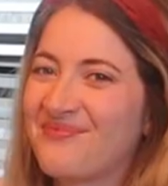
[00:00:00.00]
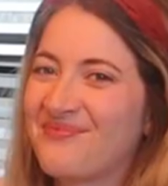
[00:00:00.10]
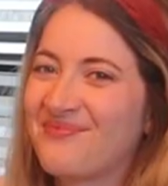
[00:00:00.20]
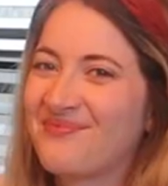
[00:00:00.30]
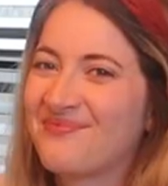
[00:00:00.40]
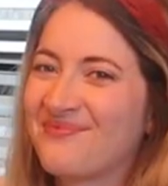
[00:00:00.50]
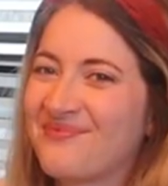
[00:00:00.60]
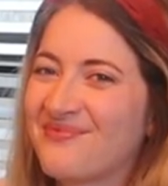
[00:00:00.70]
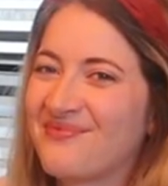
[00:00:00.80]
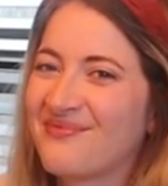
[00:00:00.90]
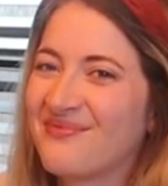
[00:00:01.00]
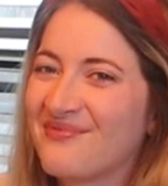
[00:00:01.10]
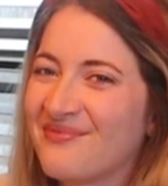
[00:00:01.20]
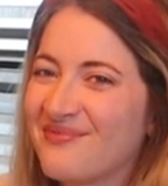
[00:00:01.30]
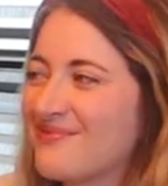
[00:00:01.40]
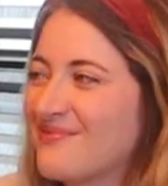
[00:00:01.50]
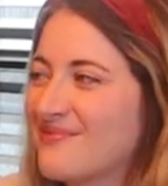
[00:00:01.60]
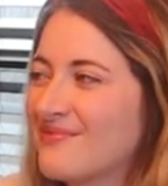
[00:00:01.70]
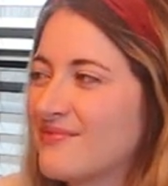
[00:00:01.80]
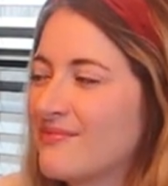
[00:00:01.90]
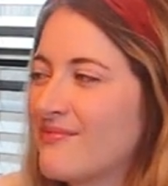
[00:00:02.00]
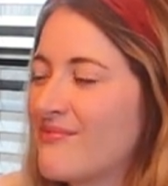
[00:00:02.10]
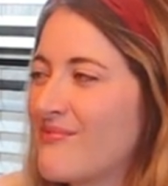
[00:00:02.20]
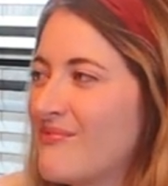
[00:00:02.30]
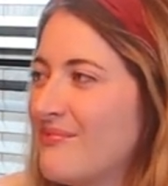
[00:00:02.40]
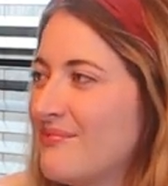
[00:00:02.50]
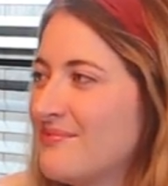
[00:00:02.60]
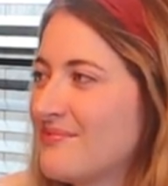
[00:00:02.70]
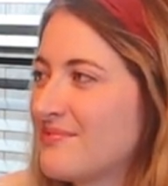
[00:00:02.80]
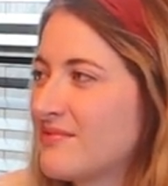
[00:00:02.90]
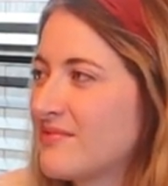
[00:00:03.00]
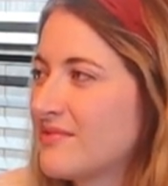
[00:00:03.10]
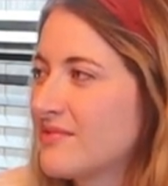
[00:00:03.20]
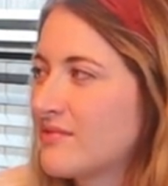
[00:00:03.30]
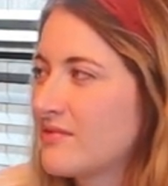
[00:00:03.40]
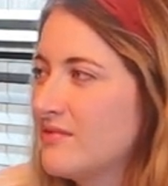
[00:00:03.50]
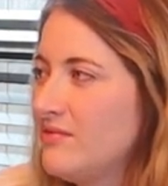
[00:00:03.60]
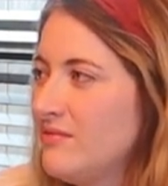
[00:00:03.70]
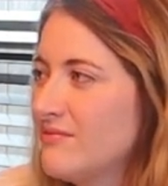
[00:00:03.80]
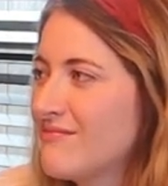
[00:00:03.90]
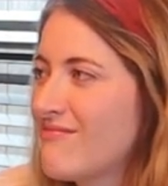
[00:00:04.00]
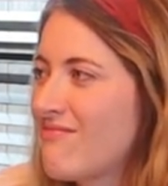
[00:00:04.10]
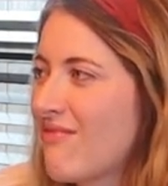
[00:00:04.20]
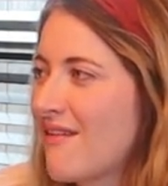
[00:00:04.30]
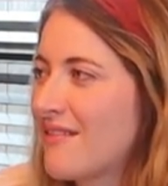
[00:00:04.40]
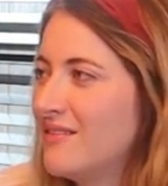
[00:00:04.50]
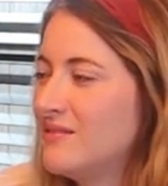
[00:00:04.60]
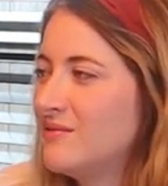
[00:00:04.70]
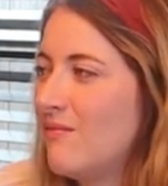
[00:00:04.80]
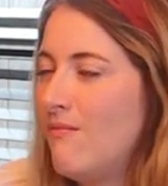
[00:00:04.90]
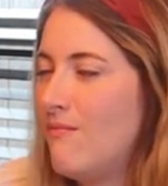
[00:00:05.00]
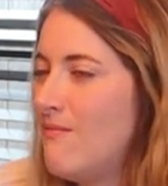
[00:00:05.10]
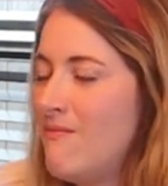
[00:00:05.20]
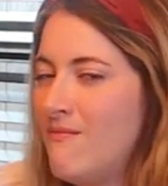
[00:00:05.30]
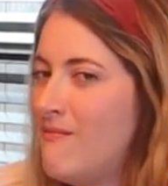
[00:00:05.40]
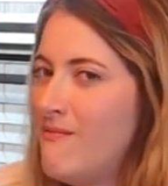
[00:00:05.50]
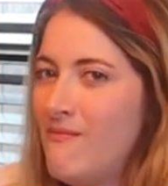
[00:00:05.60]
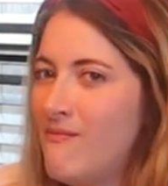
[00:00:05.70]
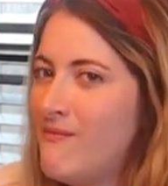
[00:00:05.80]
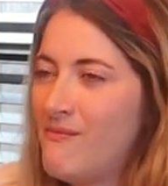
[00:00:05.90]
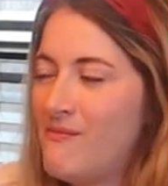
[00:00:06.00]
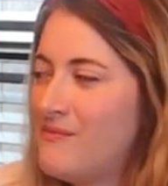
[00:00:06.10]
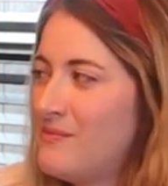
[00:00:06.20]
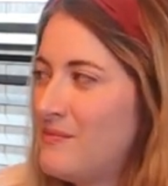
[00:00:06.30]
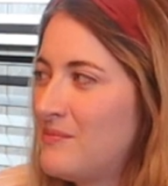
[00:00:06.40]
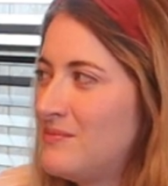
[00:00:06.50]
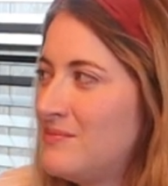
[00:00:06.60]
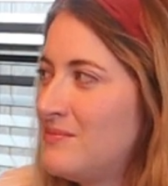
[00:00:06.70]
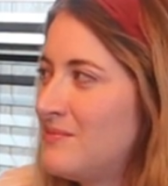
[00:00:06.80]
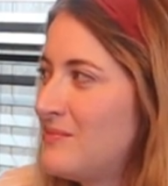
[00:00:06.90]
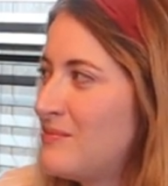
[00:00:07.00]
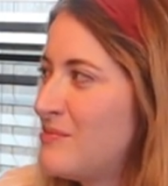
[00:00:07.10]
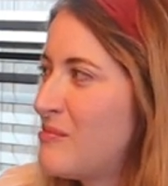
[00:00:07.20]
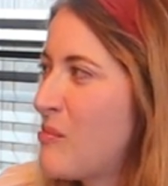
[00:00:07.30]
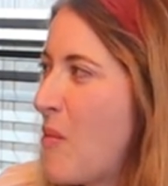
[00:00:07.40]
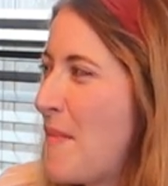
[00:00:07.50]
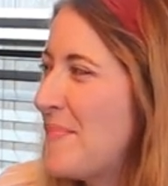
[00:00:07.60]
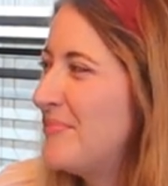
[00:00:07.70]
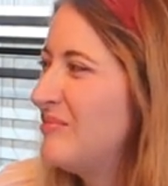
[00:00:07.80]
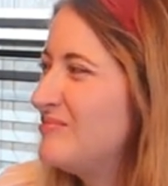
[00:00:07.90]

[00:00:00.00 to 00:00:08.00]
[no speech]